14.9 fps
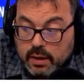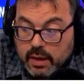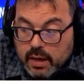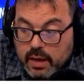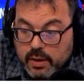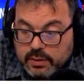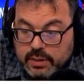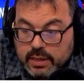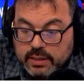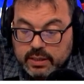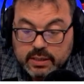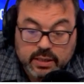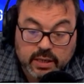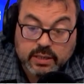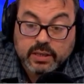it's
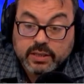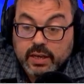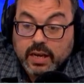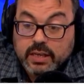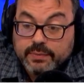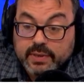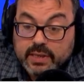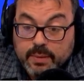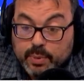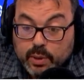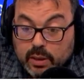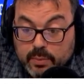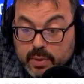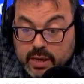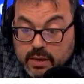the size of a
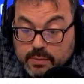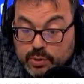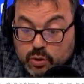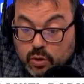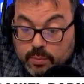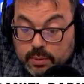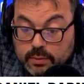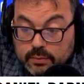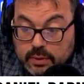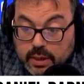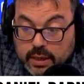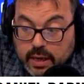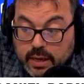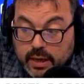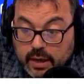typical medium shop
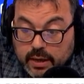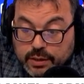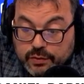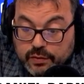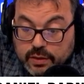in a high street.